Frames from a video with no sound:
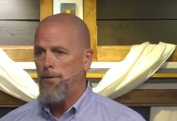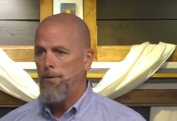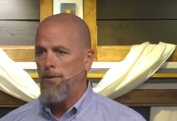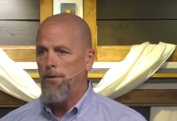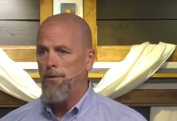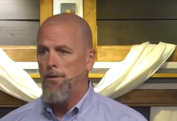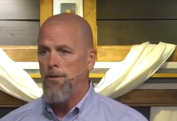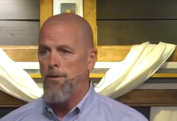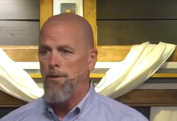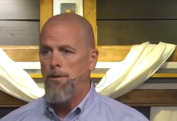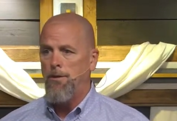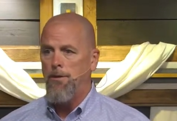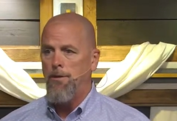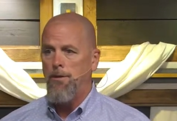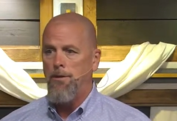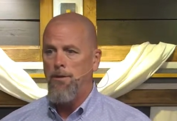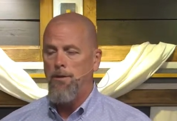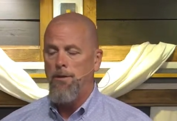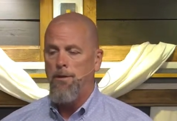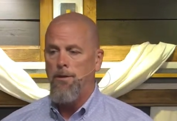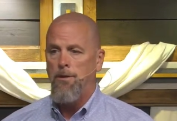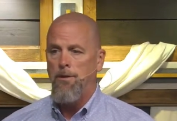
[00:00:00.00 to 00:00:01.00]

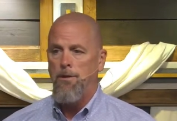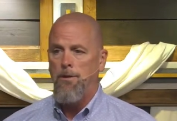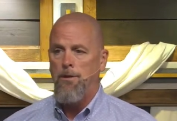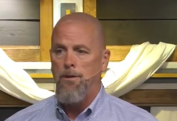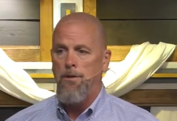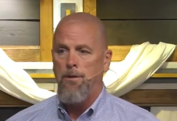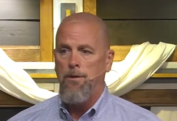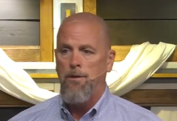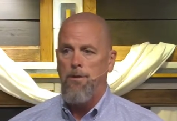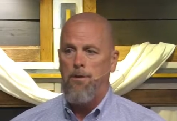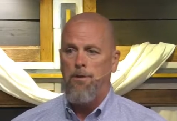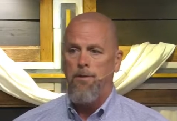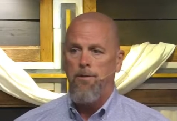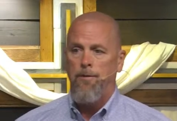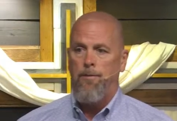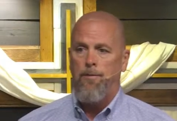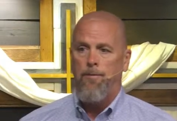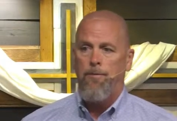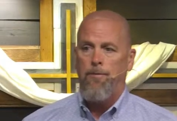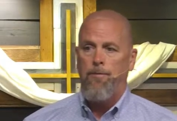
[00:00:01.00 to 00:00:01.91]
(no one is talking)